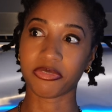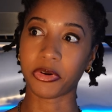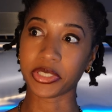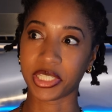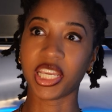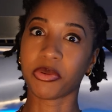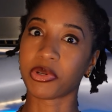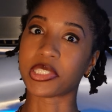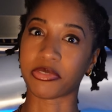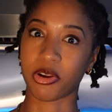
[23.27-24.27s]
14
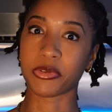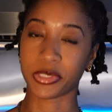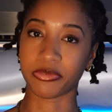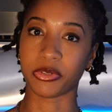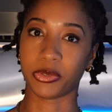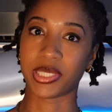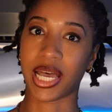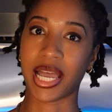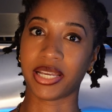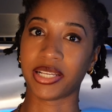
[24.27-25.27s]
was the frozen foods
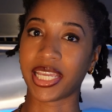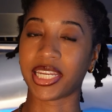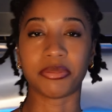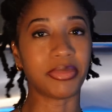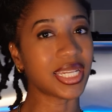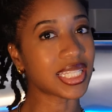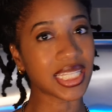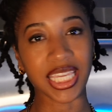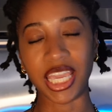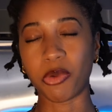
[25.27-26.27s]
aisle, and
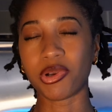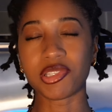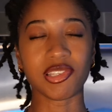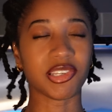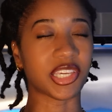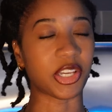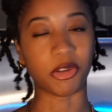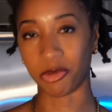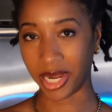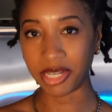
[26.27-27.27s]
admittedly, it wasn't looking
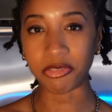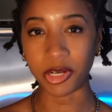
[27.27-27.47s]
great for